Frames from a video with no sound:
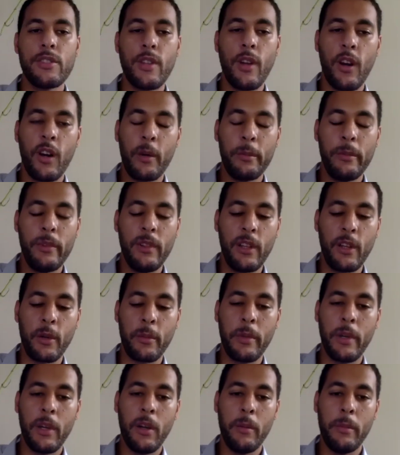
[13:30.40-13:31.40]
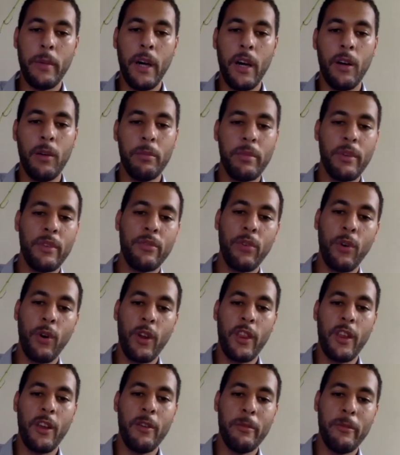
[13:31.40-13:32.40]
talk a little bit about before
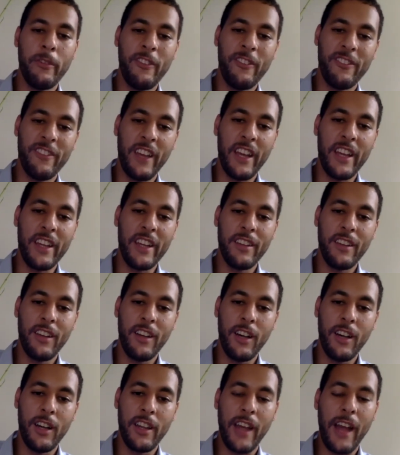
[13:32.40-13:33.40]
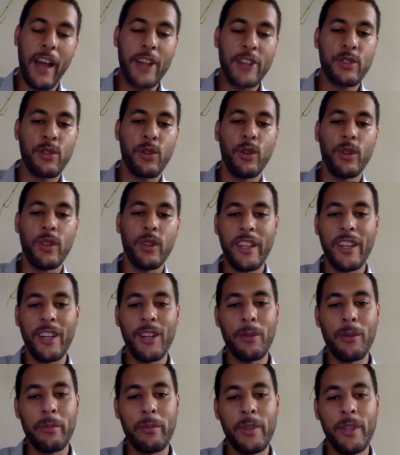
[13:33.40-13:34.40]
the event, the actual lead
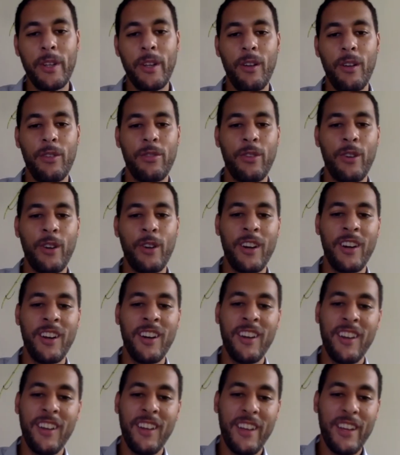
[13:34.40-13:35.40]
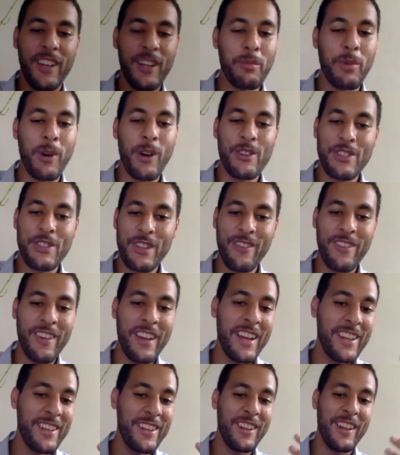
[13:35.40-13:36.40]
up. For in-person
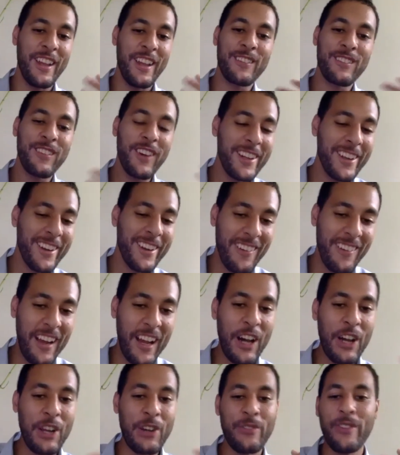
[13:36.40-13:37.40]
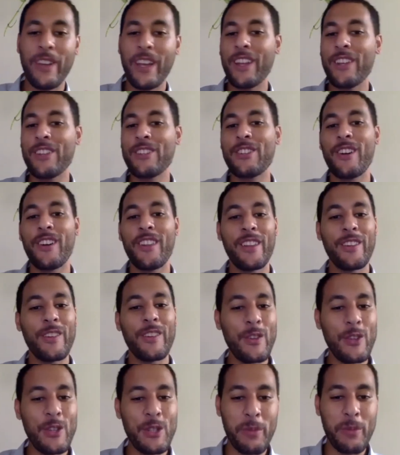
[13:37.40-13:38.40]
event, you're like running around, making sure that the
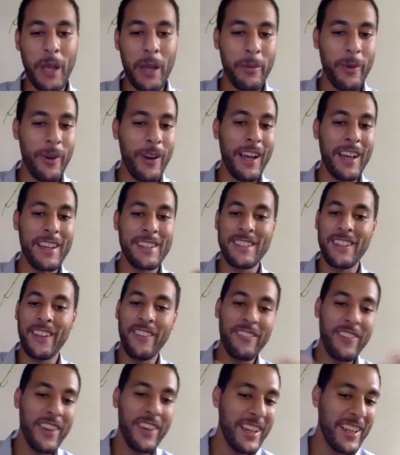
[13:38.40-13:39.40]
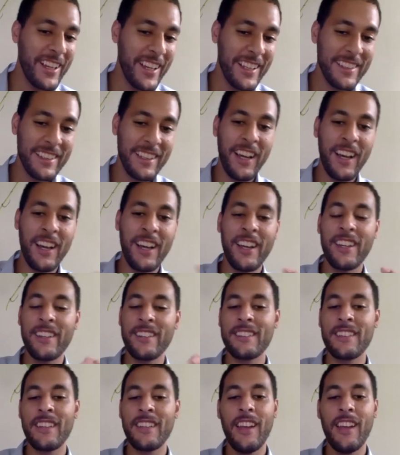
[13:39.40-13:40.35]
newspaper has the event headlines.